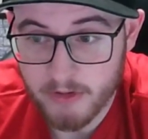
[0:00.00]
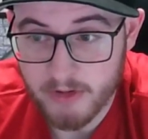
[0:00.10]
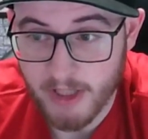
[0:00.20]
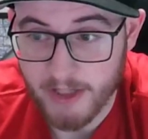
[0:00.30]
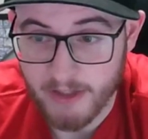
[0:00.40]

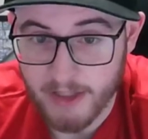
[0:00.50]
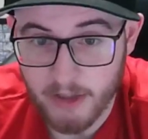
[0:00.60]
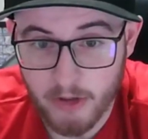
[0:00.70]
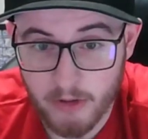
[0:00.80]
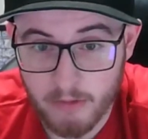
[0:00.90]
saying that
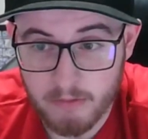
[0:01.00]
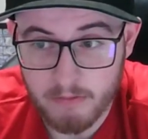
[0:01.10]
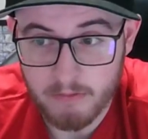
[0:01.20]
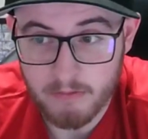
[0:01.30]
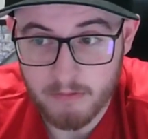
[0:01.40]

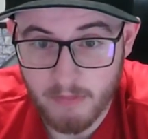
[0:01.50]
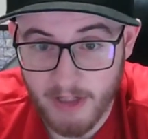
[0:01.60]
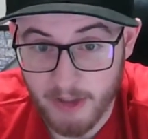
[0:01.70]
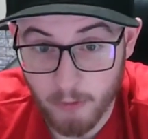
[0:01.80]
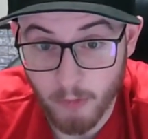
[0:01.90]

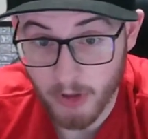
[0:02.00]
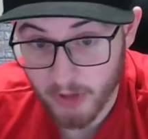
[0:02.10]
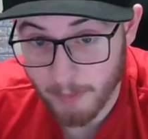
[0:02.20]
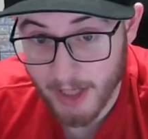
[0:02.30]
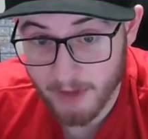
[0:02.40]
he will
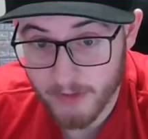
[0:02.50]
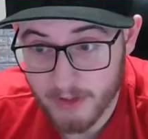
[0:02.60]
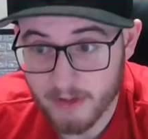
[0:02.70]
come out of it?